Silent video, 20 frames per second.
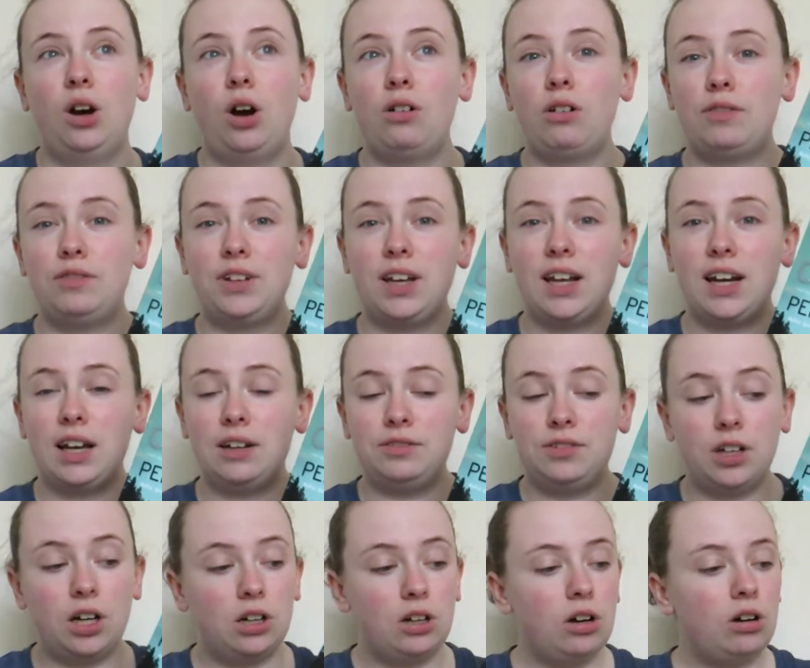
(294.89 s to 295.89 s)
or I've DNF'd
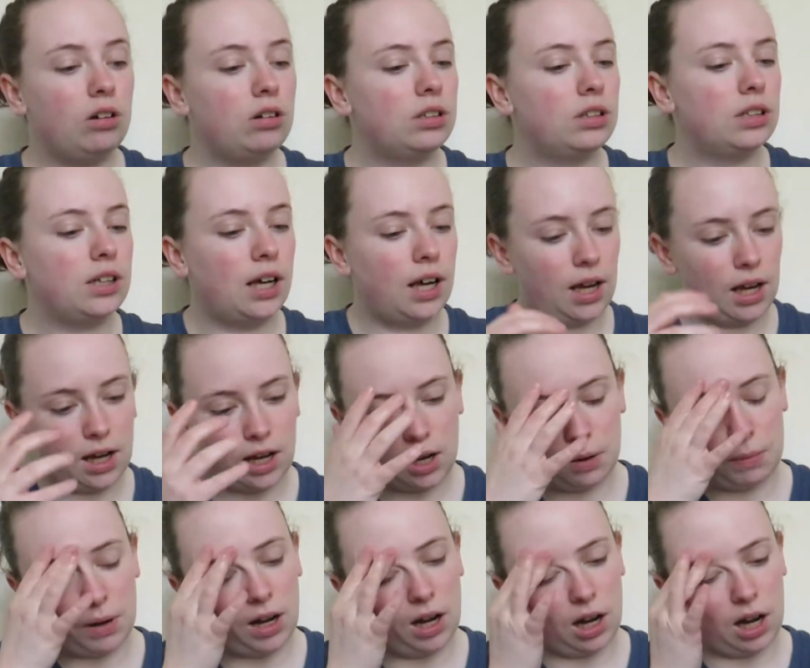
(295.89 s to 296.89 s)
it or not. I
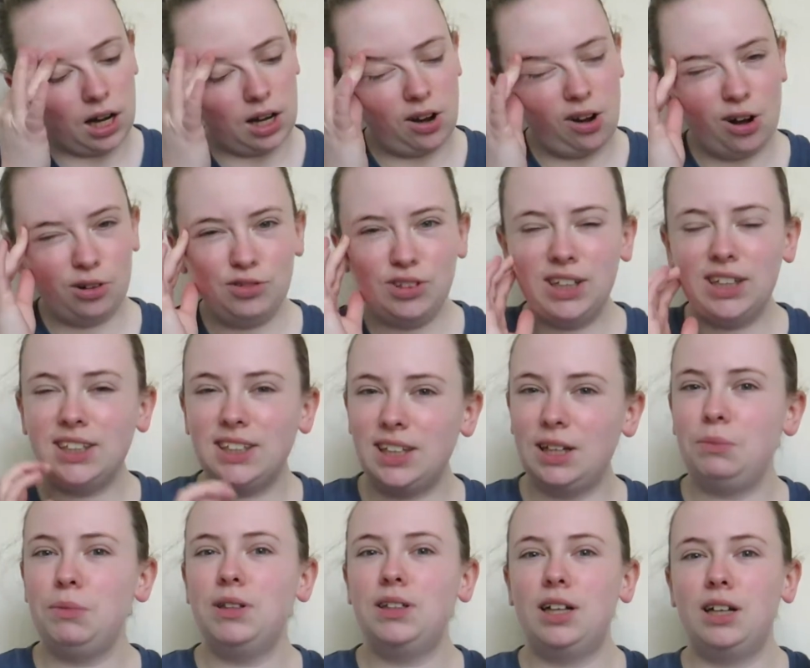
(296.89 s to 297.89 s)
can't really
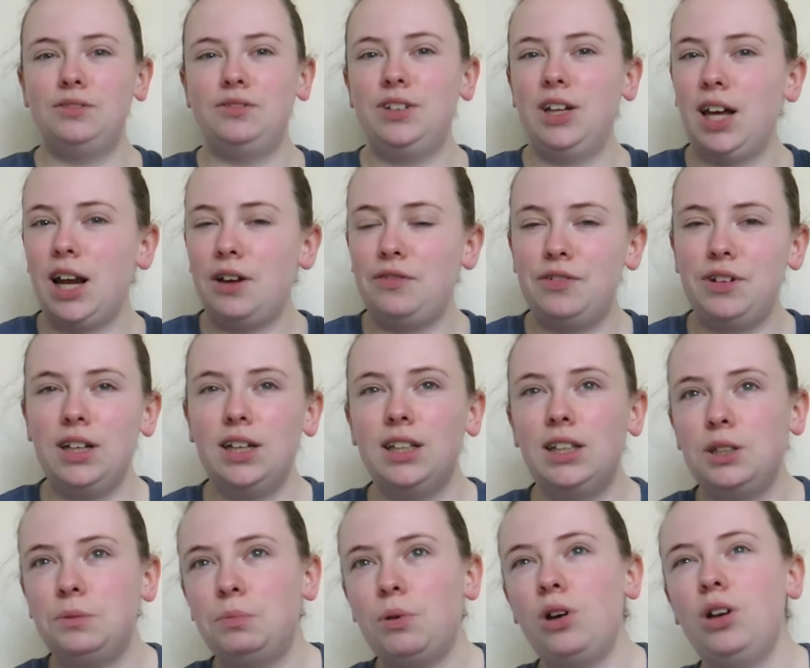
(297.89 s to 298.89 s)
see myself DNFing it at
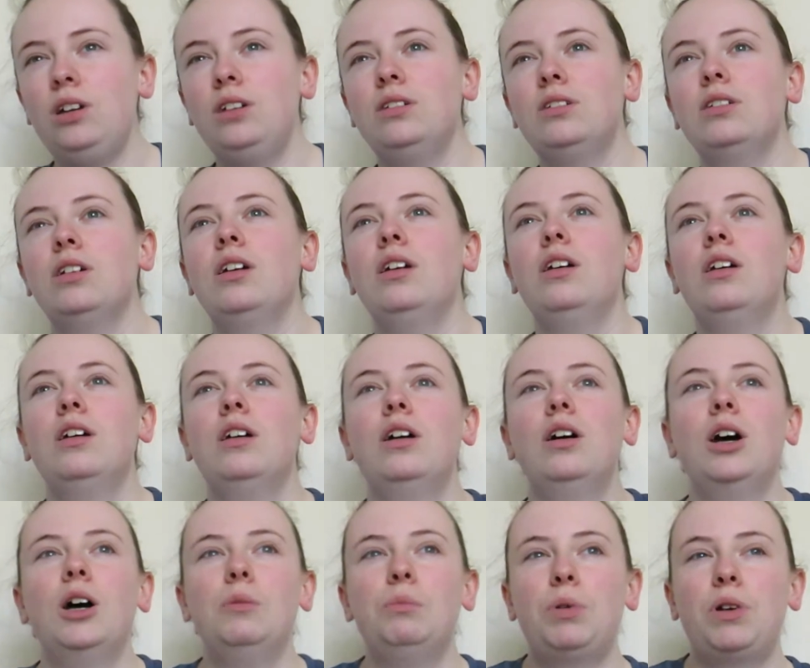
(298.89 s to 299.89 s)
this point,
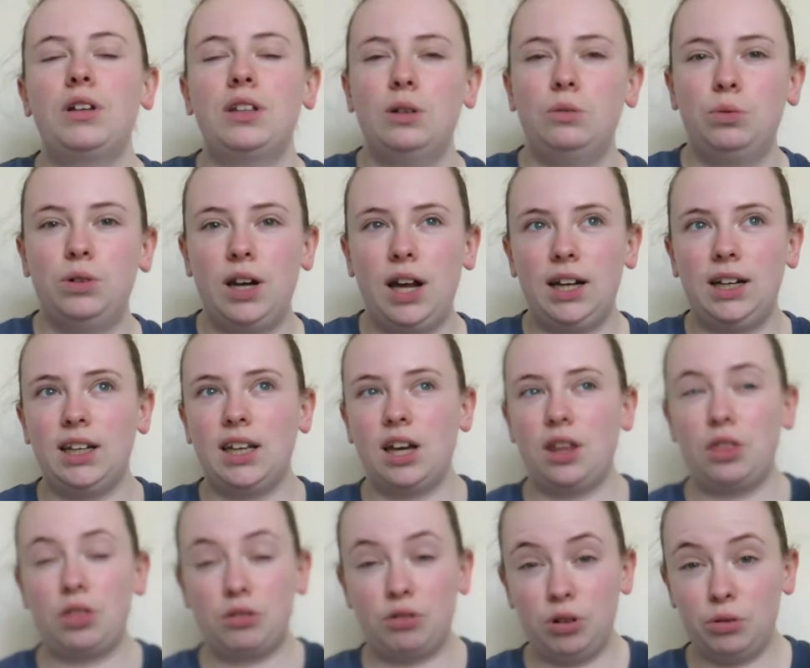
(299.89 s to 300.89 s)
because because I would like to
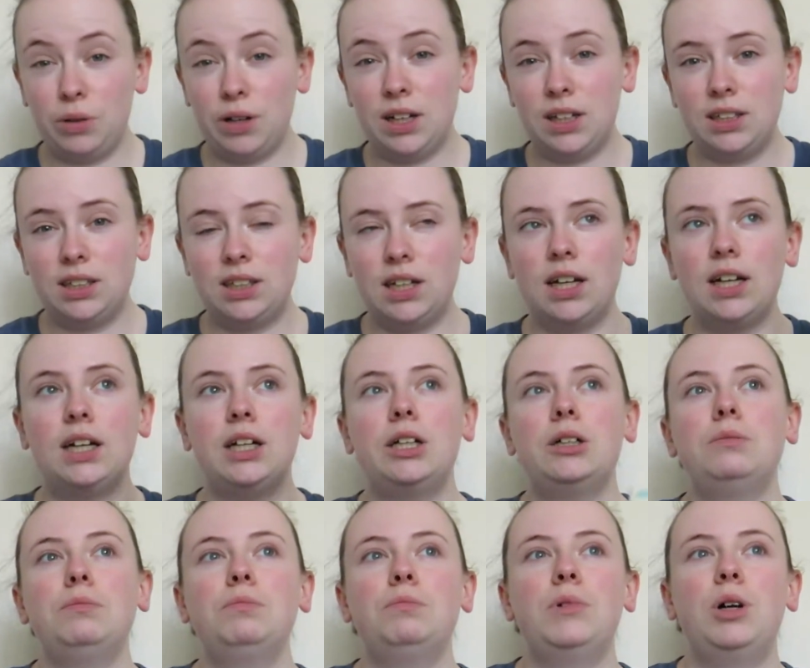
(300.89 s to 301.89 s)
get through it.
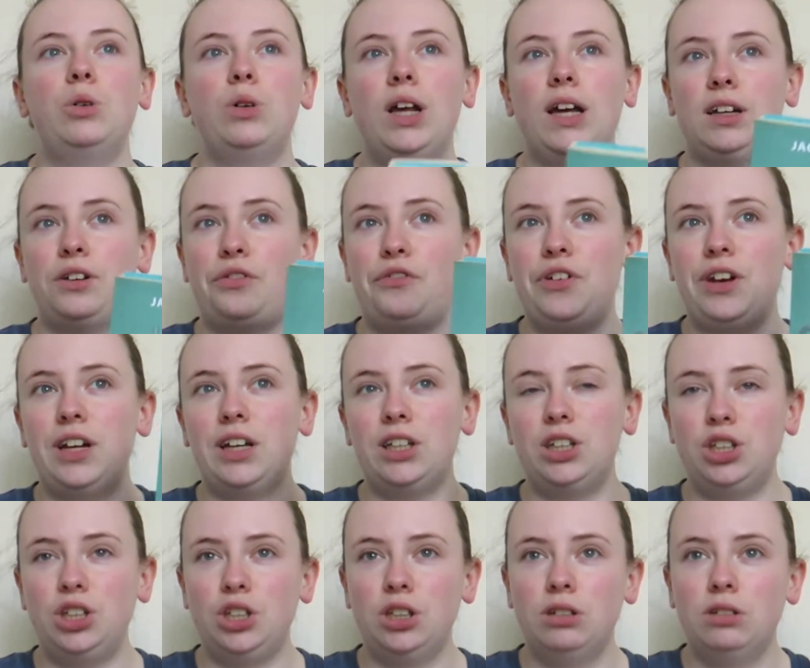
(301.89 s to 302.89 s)
I would like to
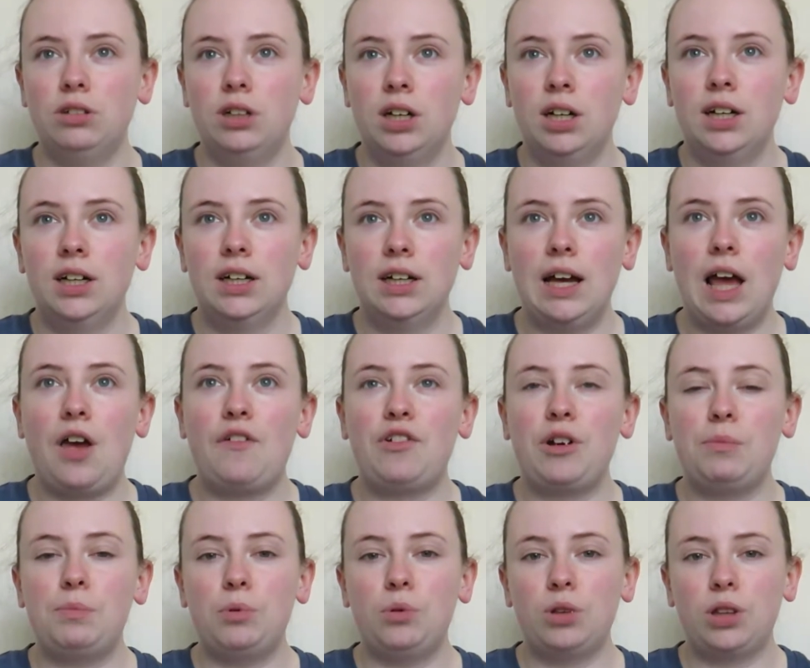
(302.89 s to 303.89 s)
finish
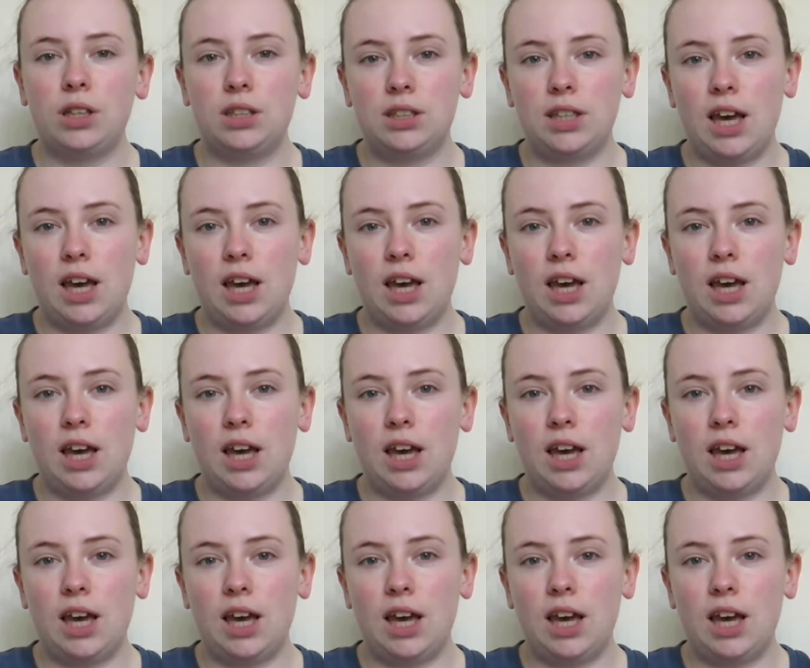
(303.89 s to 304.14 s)
every book this